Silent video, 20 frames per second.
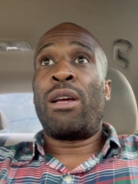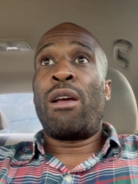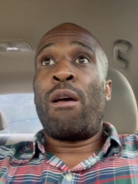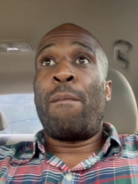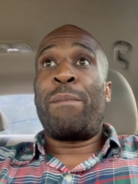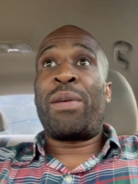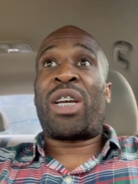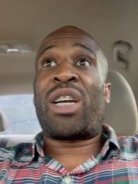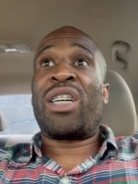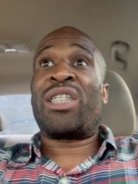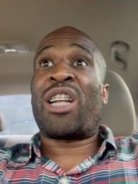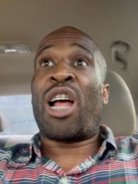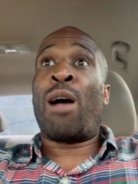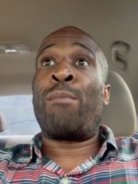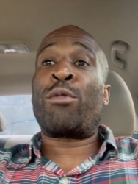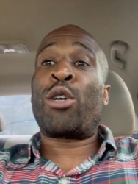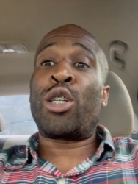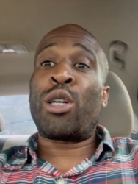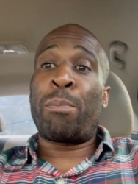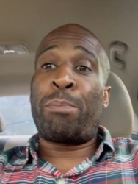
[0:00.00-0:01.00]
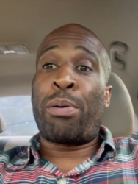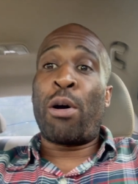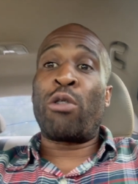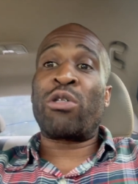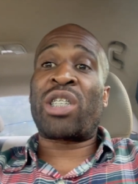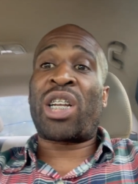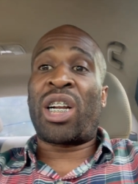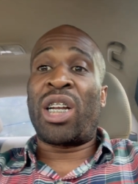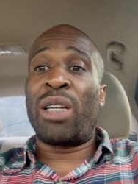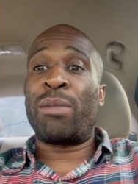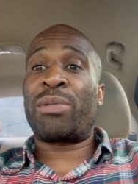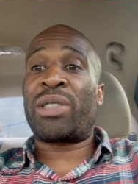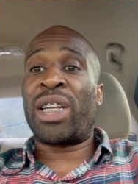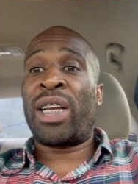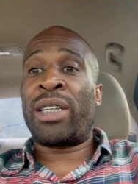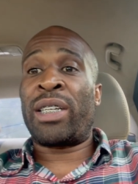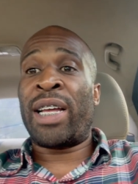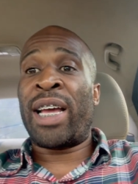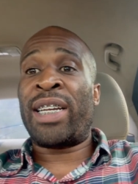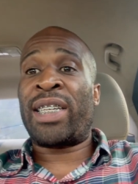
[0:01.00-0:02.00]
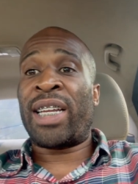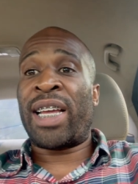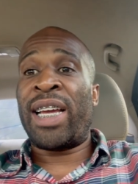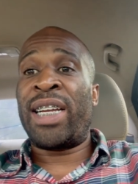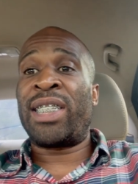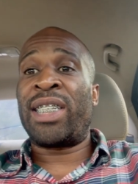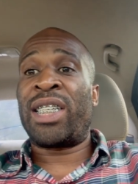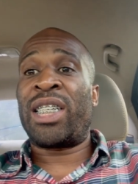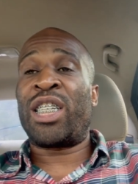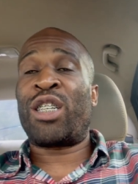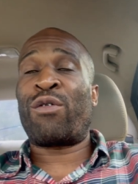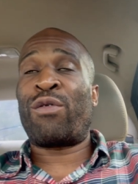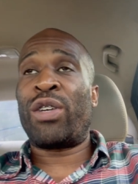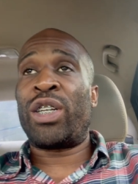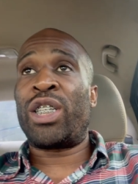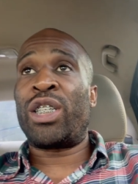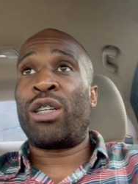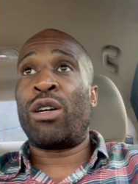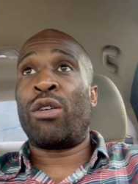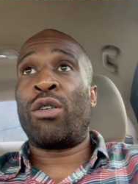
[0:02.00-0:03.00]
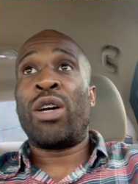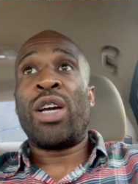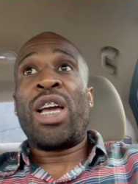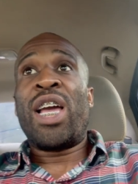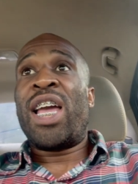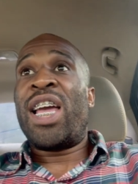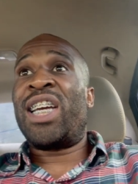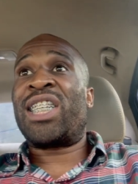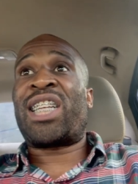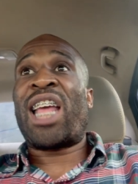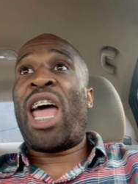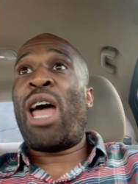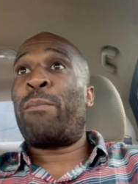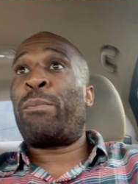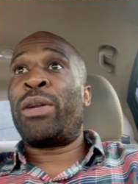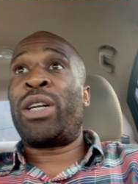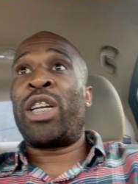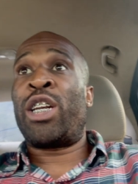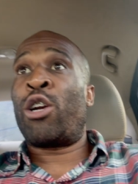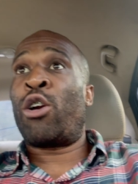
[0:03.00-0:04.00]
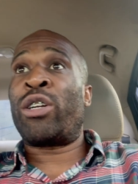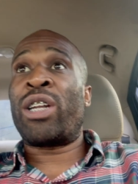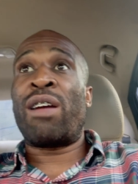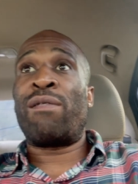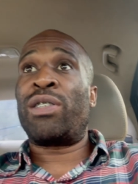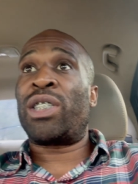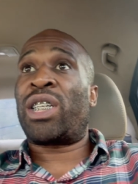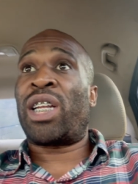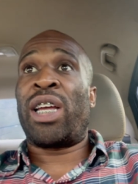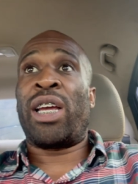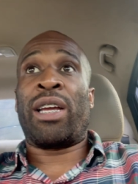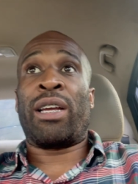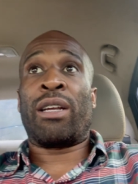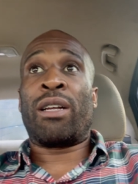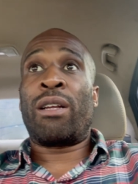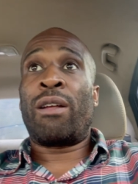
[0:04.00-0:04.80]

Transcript: Because I'm gonna post clips at, at the end of this video. It's happening on everything.